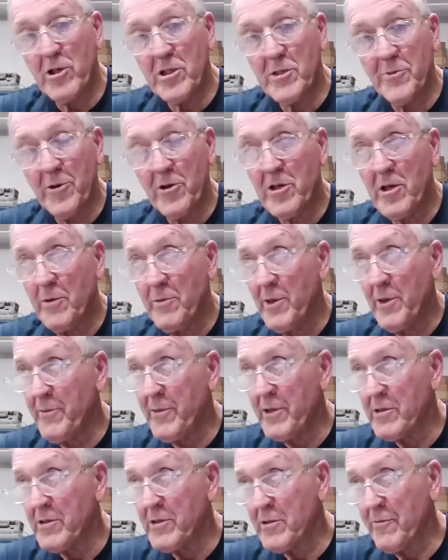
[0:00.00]
enforceable
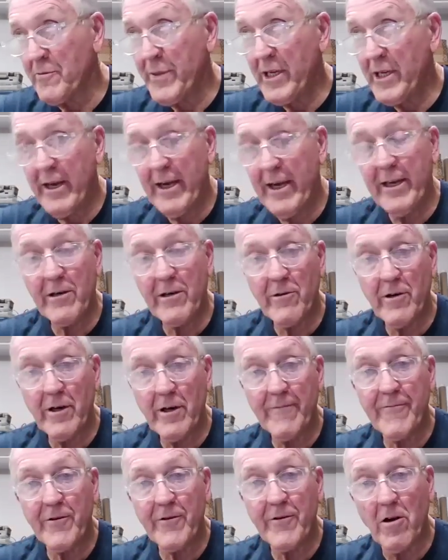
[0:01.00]
commitments have been hanging
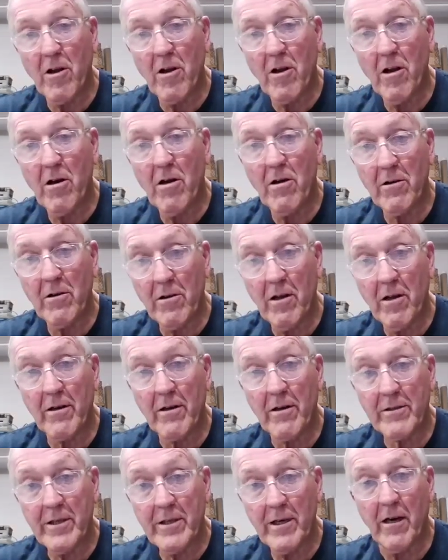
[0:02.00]
around for a long,
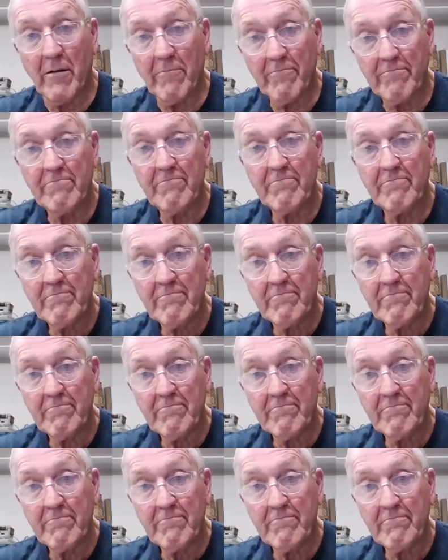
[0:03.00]
long time.